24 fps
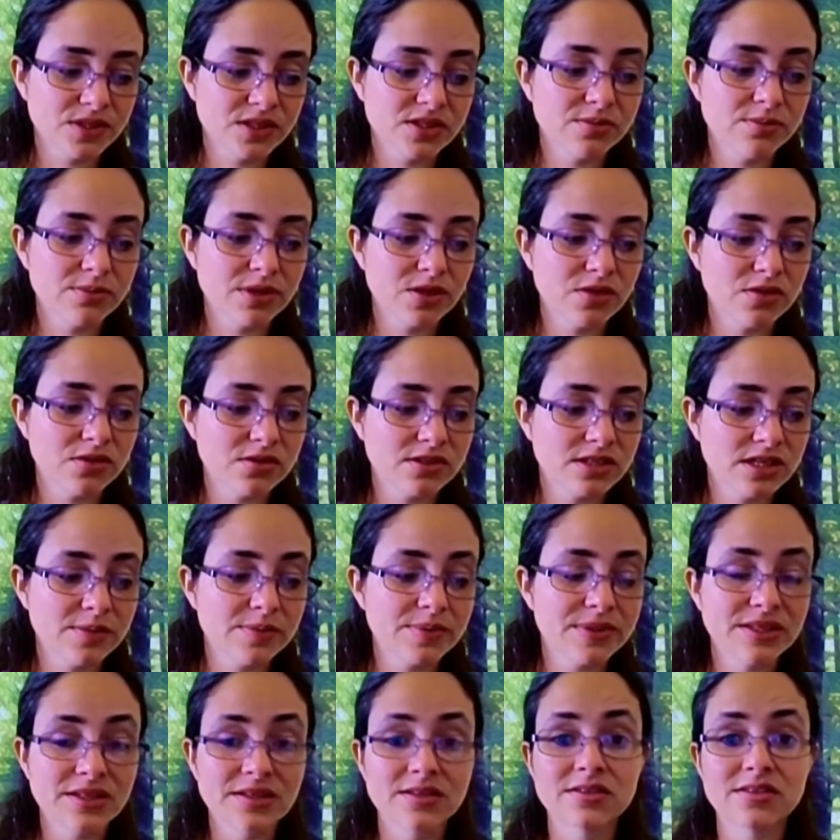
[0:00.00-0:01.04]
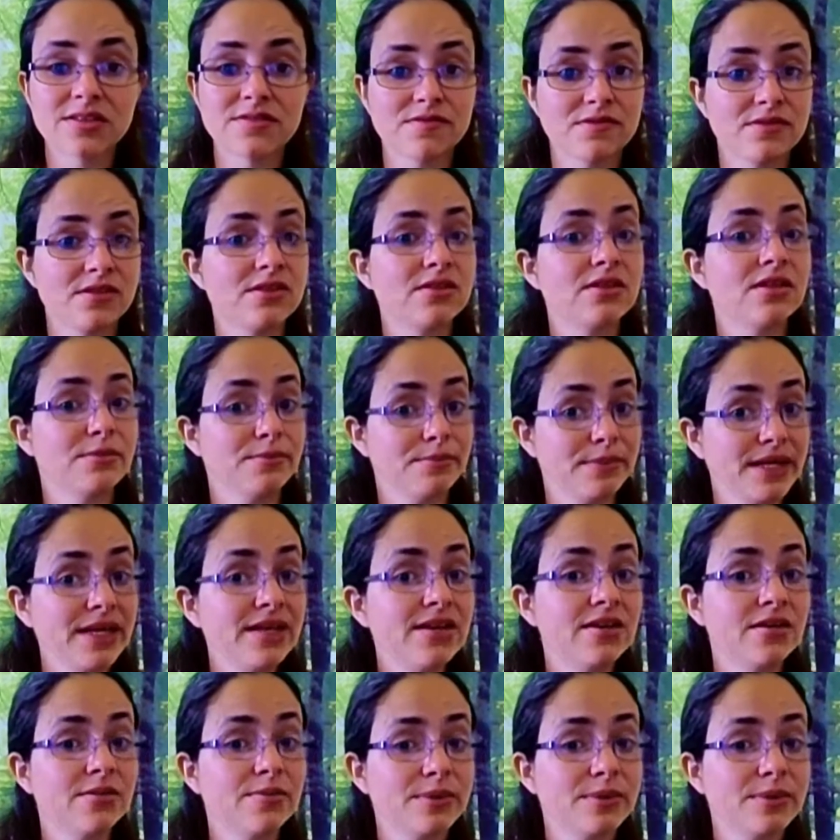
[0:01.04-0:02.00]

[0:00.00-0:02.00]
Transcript: Small steps can definitely make